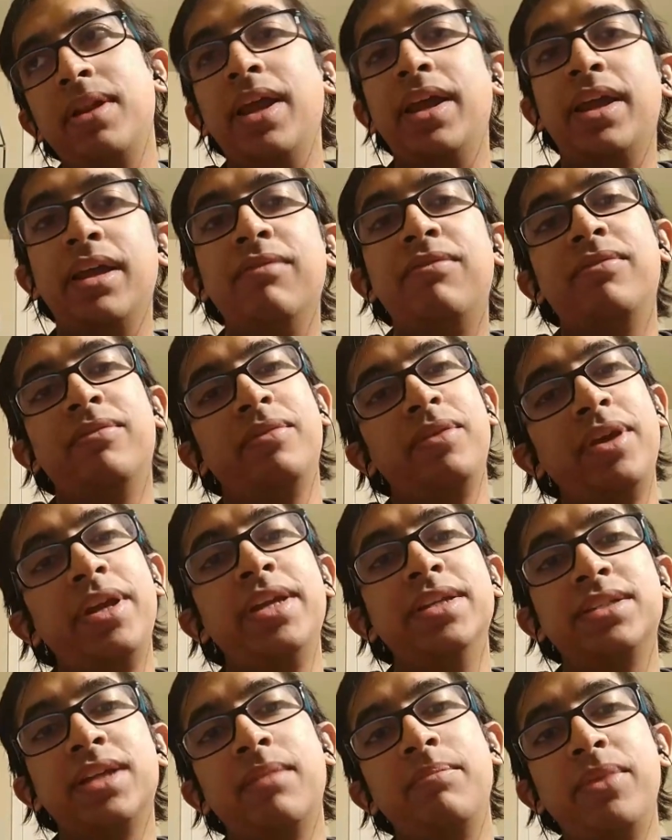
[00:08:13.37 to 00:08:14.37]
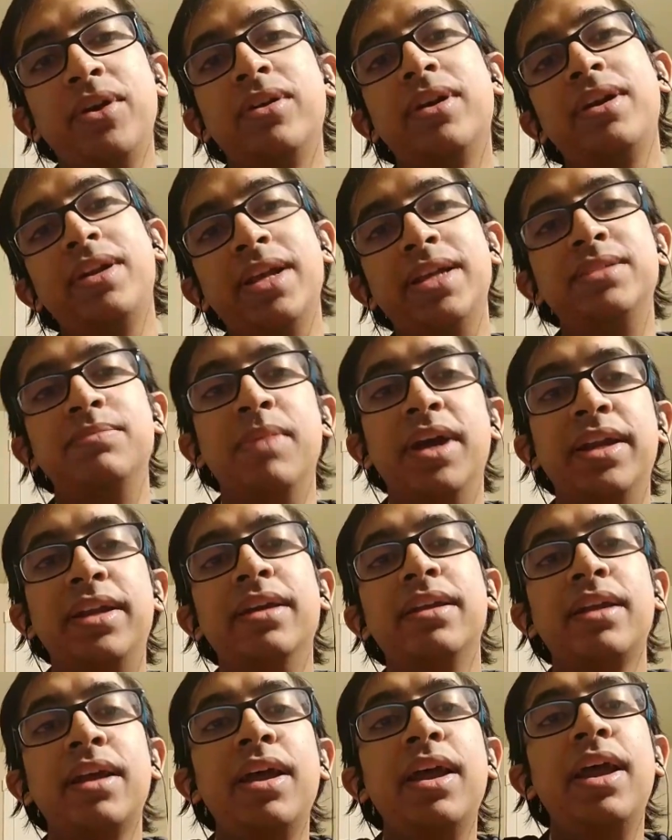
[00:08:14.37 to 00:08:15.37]
if he's reputed, that's
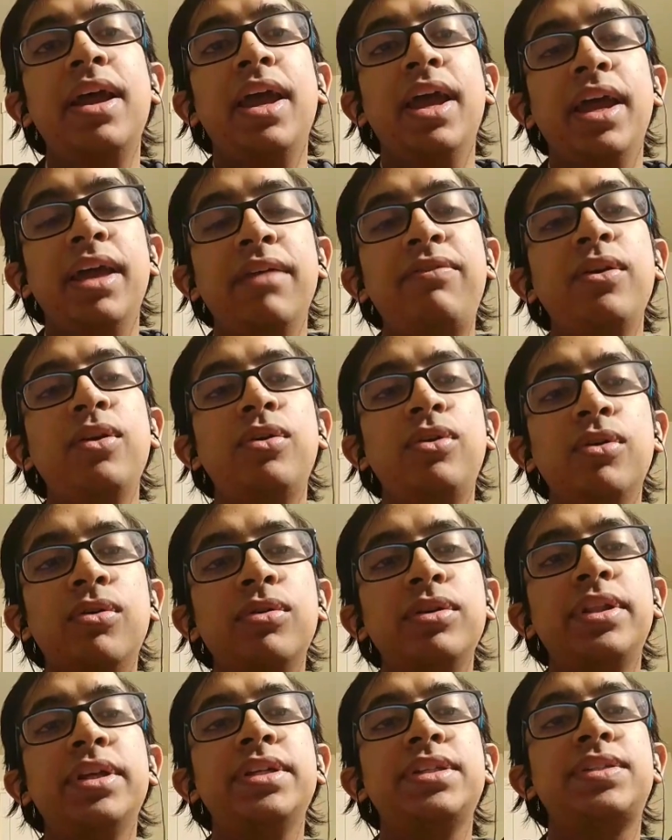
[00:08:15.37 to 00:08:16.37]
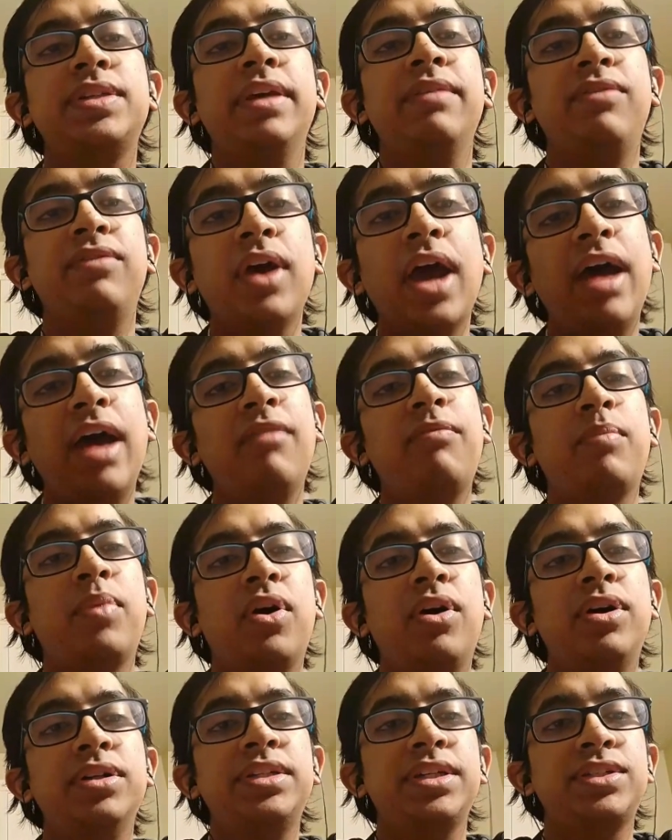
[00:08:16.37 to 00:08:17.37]
better. If you do this, if you have
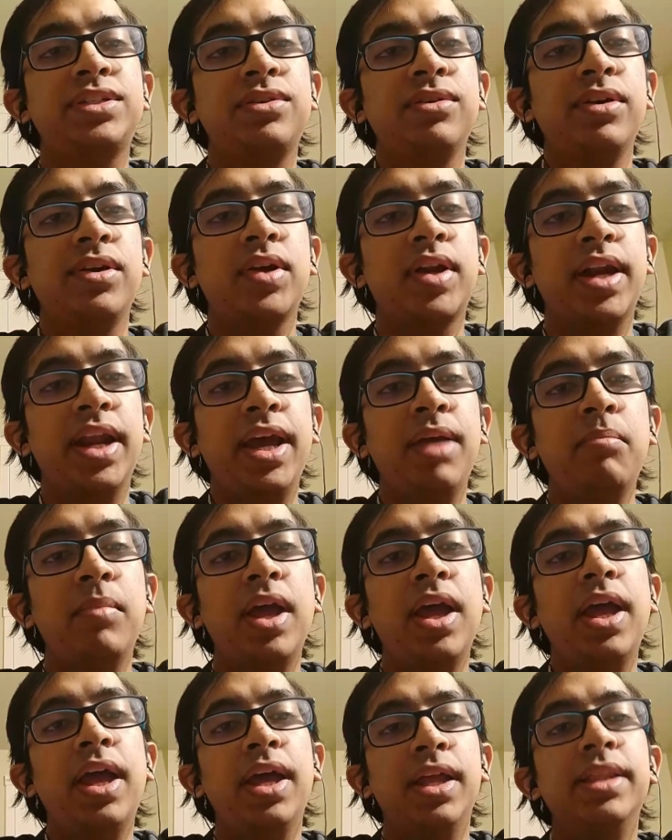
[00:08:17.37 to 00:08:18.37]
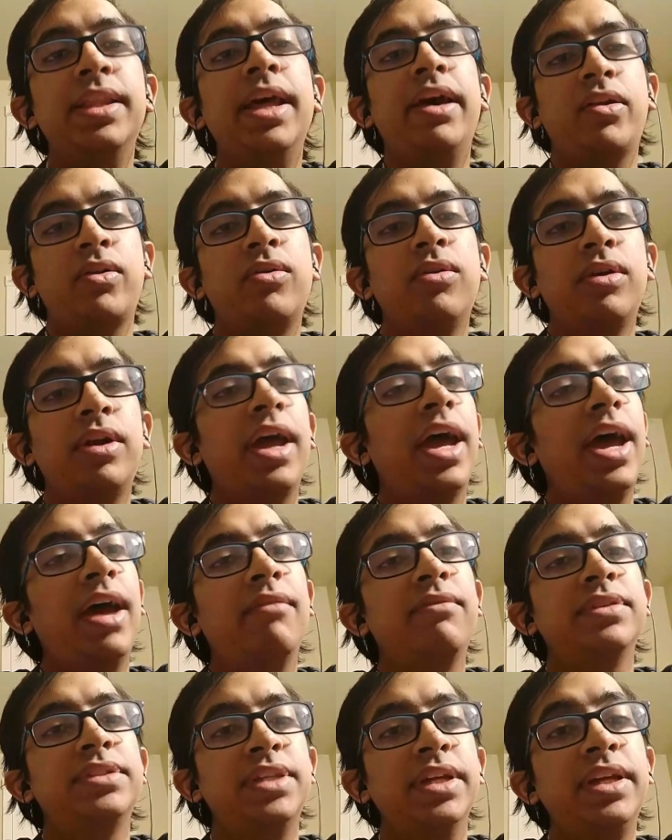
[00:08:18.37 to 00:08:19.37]
projects to your name, that could
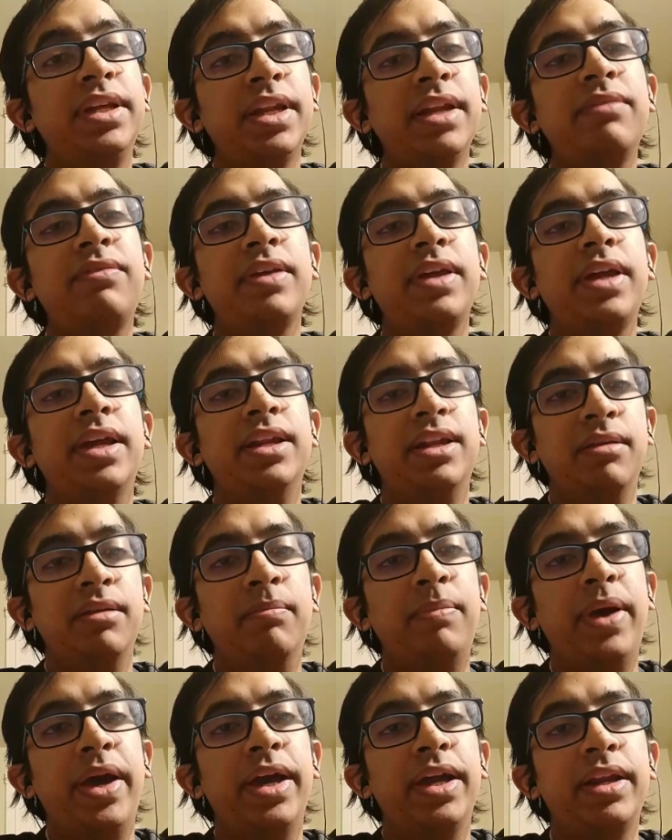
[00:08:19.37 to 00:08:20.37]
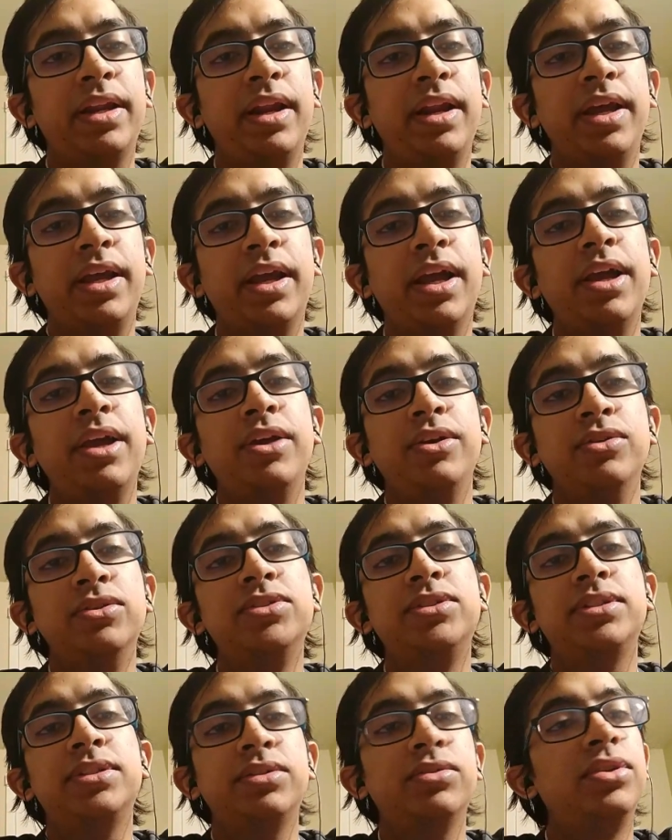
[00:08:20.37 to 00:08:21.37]
have significant impact. Like, you
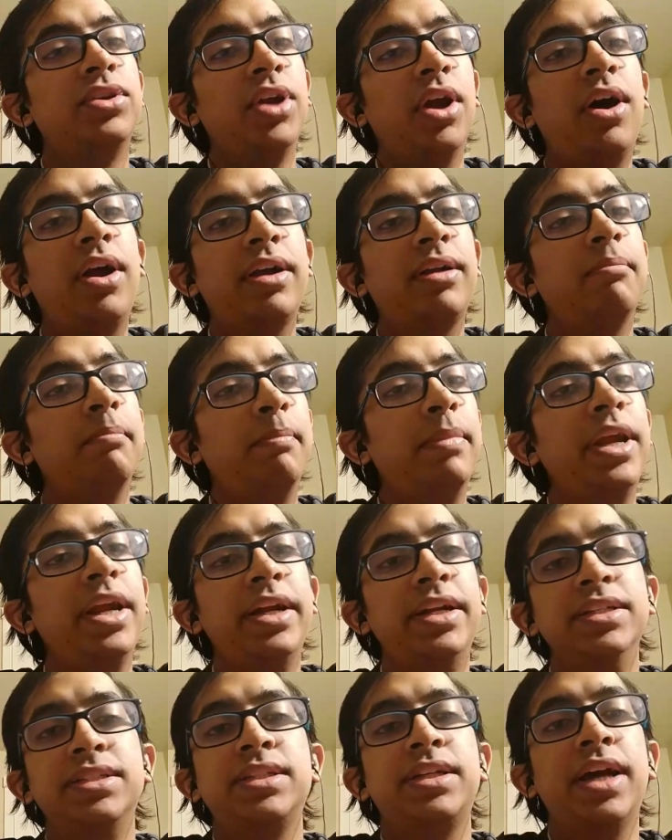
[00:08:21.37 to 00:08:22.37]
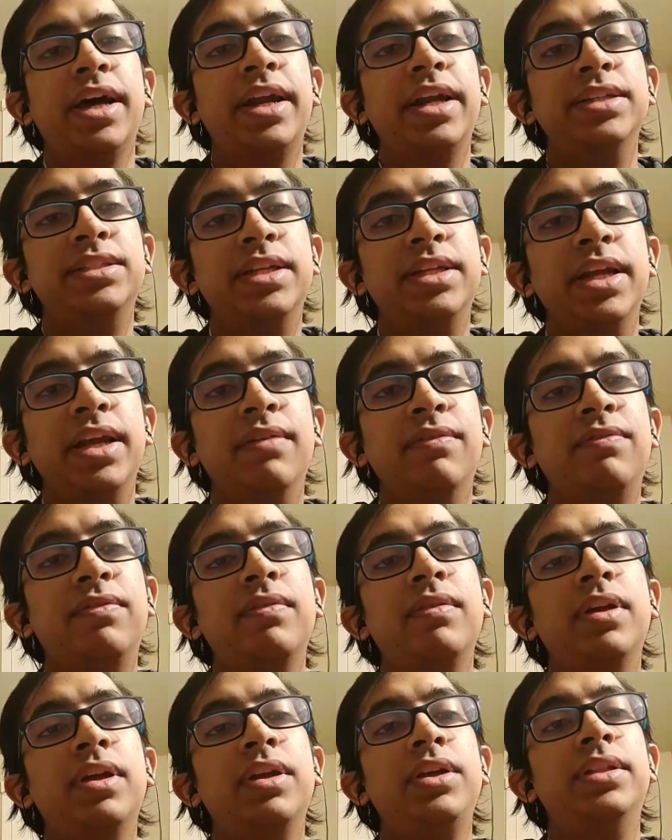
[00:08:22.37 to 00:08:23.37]
should not be discouraged if
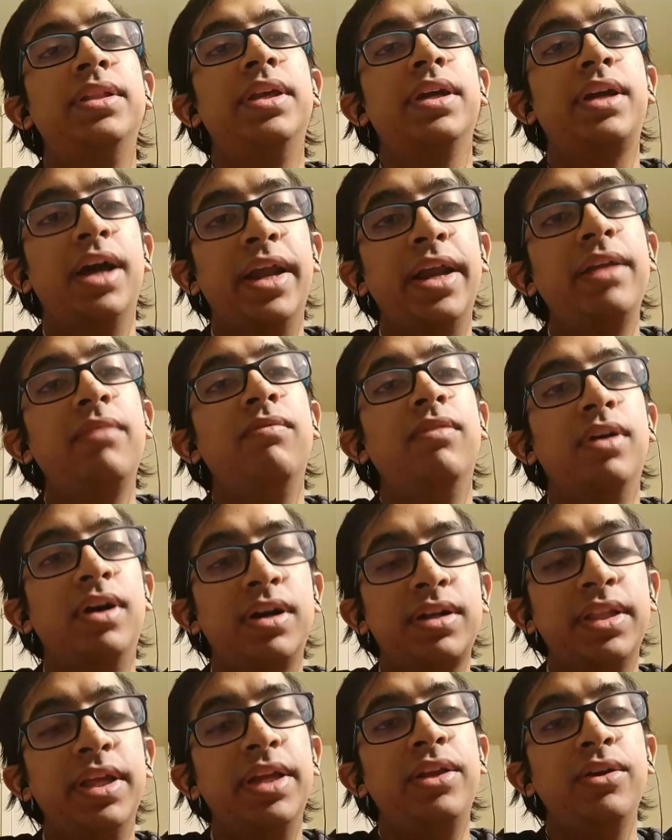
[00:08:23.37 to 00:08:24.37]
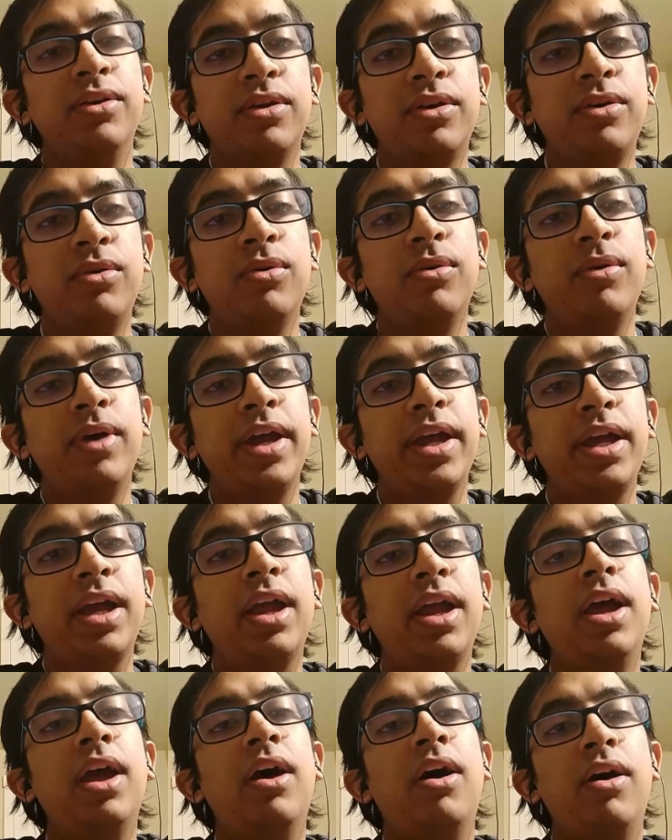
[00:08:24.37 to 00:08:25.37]
the current work that you're doing
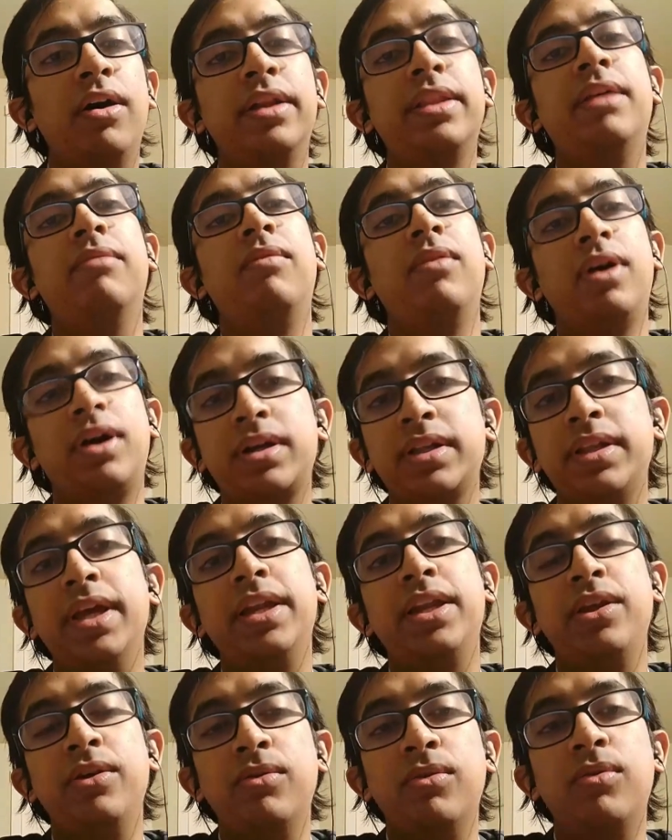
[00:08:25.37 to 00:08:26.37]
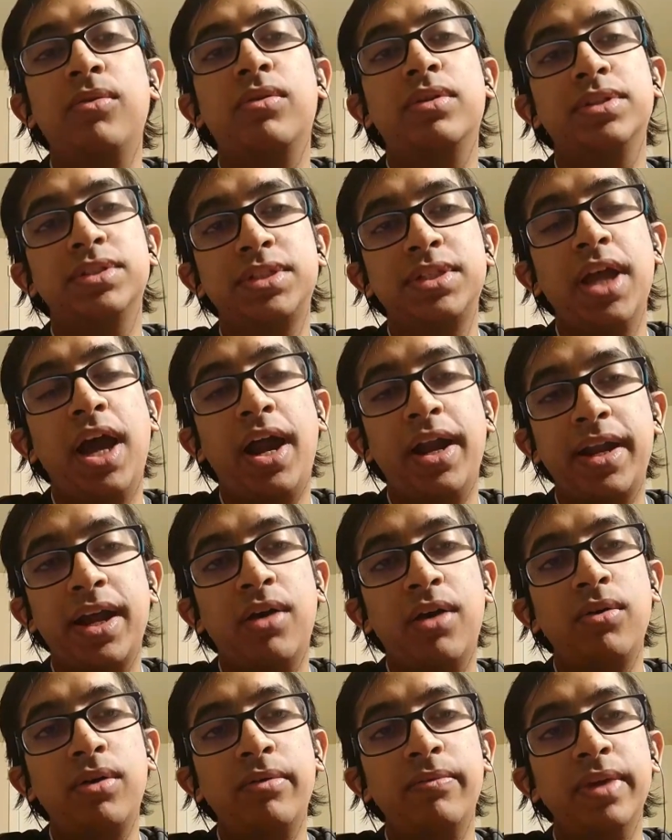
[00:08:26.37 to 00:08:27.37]
or the work that you start
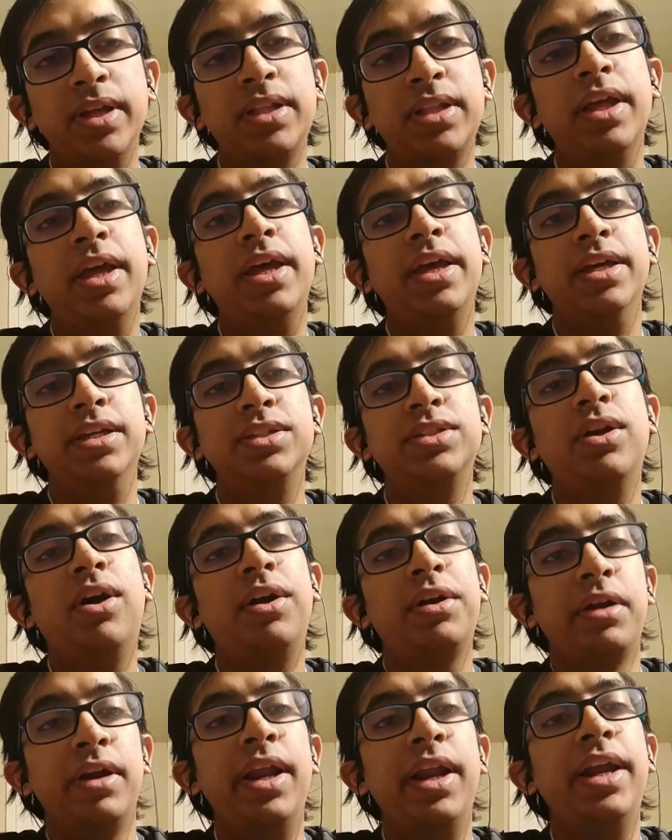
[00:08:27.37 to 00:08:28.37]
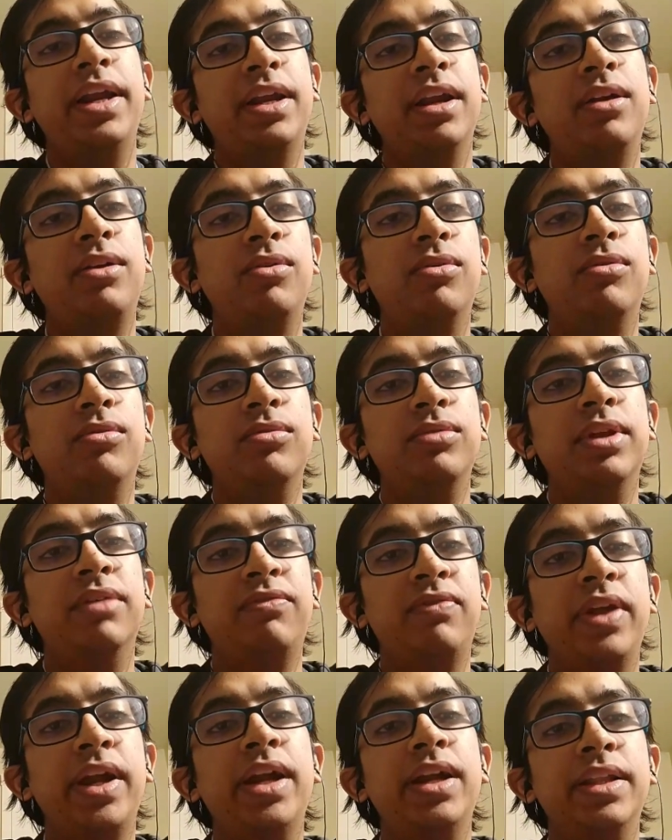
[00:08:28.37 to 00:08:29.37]
out with is not related to the
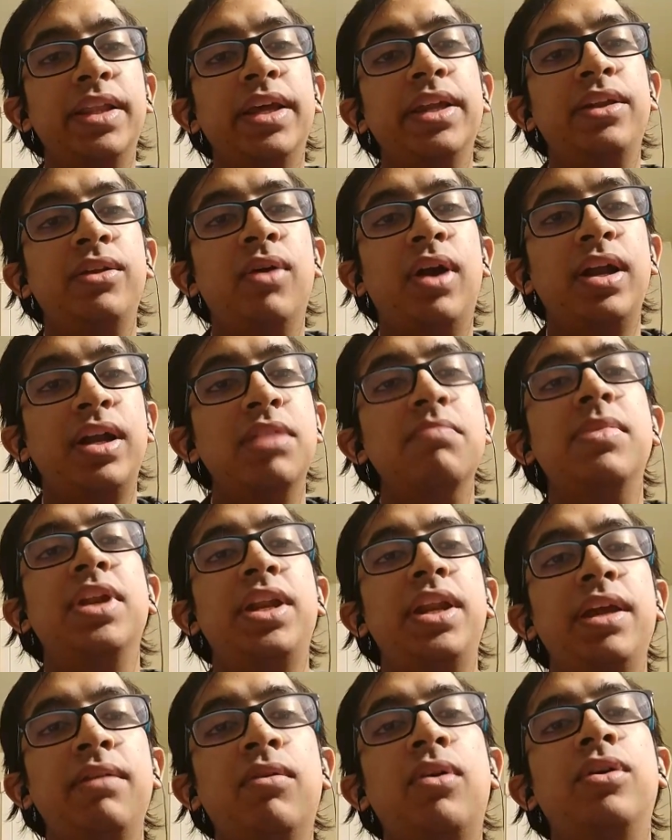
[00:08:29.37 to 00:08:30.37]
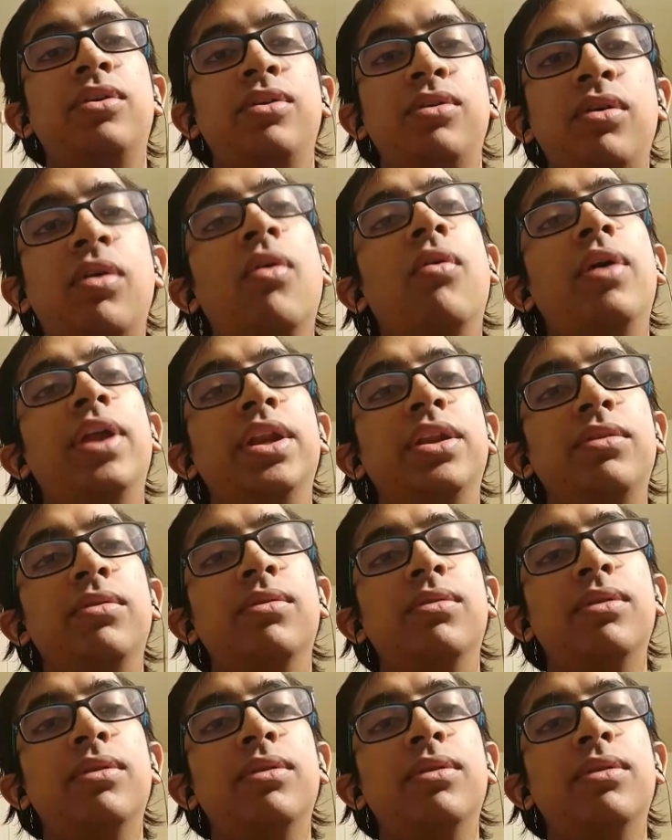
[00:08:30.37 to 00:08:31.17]
field that you ultimately want to go into.